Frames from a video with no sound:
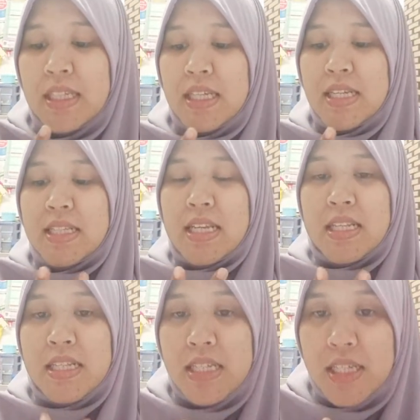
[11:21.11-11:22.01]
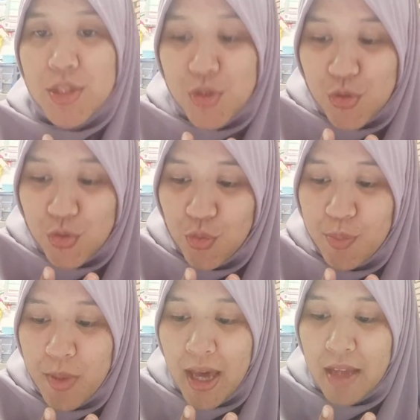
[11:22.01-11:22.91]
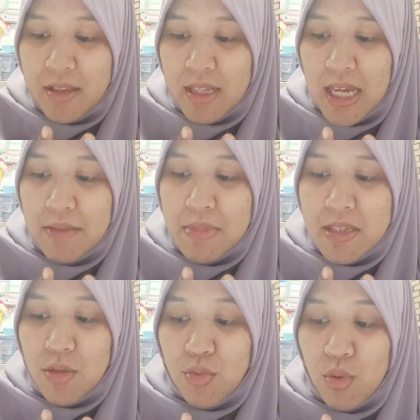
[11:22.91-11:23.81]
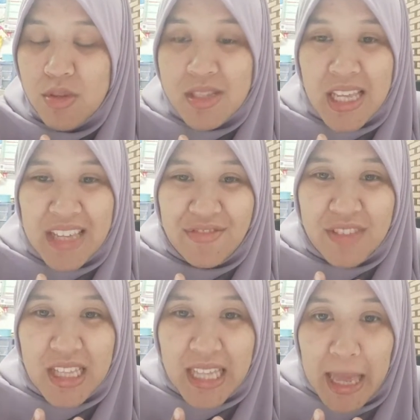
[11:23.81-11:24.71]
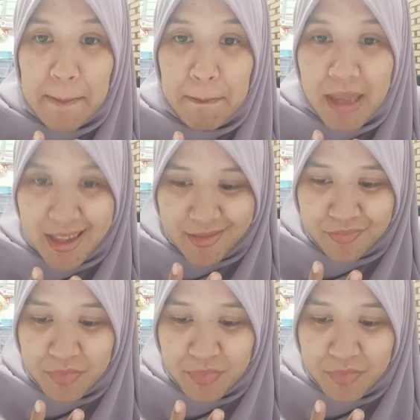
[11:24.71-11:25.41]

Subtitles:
it is indeed too bad that I missed the road safety campaign.